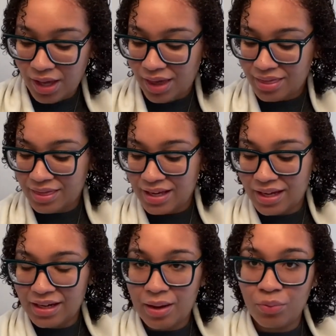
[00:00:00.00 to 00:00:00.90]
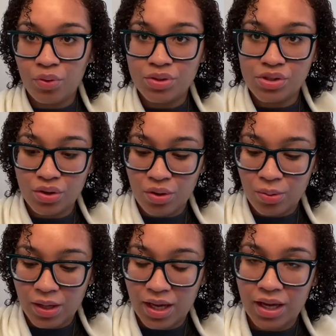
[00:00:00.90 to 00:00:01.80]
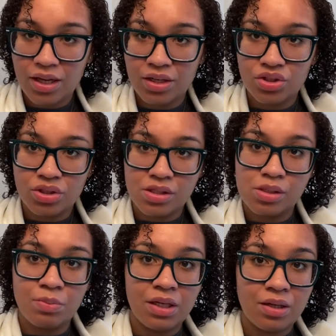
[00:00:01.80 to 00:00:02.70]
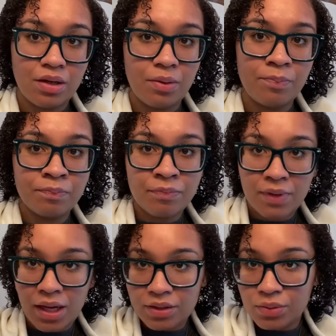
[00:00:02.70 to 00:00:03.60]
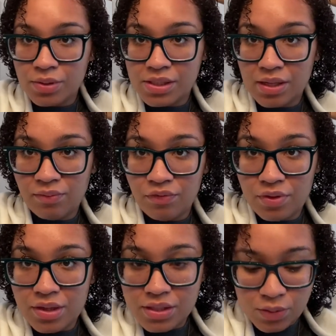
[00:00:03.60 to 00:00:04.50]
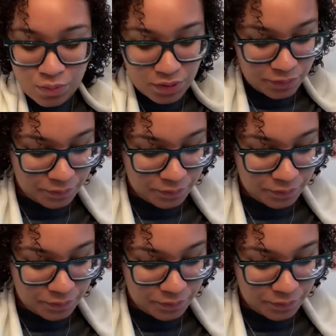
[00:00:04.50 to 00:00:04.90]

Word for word: and then I'm going to go ahead and just speed it up and do the same for this one